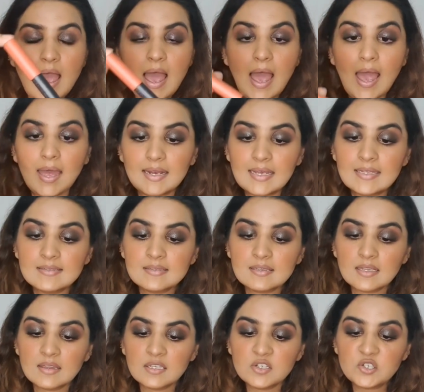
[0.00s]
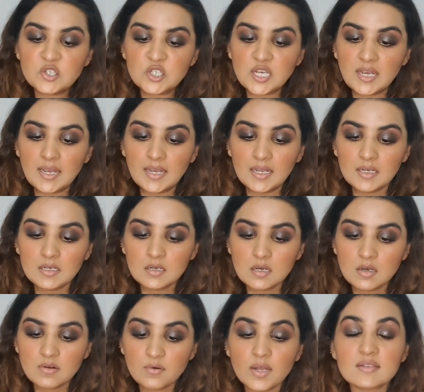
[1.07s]
and it's in the shade
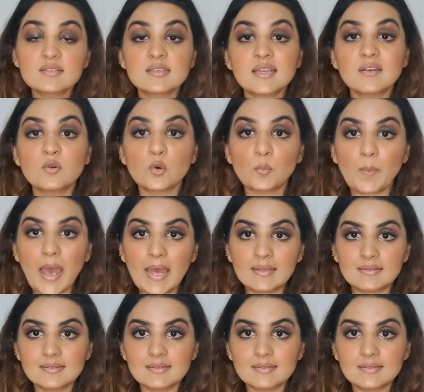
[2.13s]
Rustic Romance.